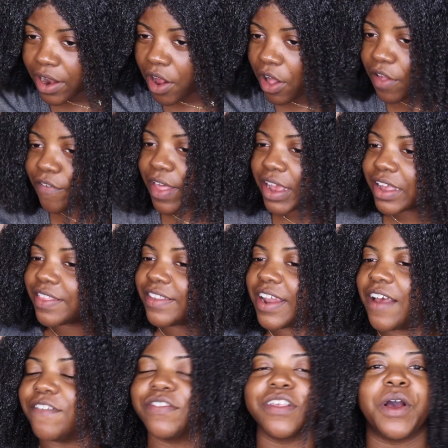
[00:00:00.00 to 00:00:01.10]
all of that good
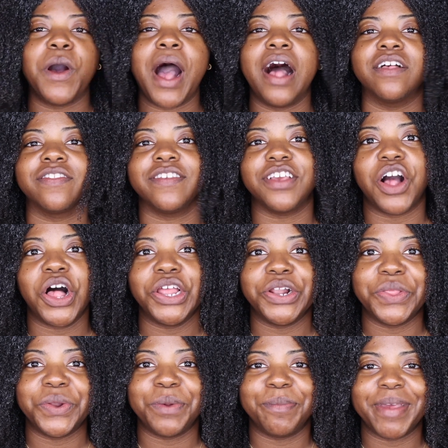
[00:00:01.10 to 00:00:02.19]
stuff. So I'll see y'all in
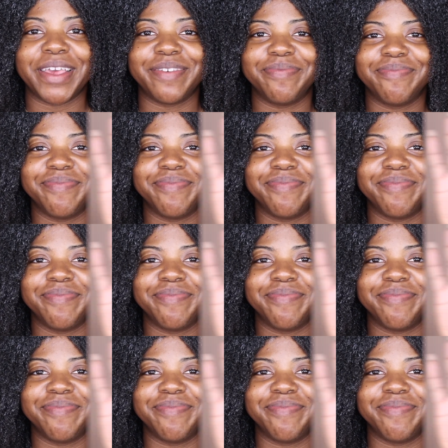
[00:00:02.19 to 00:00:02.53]
a little bit.